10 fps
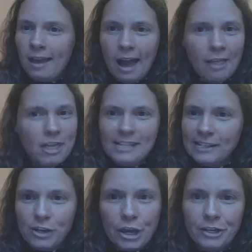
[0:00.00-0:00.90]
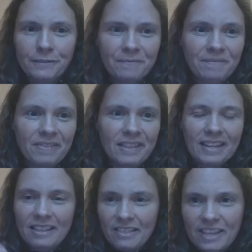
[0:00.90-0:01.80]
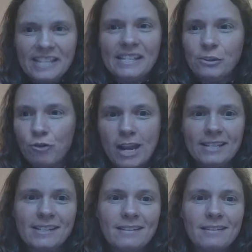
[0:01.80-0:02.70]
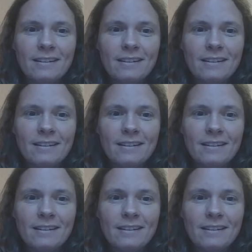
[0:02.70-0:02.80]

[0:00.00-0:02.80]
And this is good. This is great.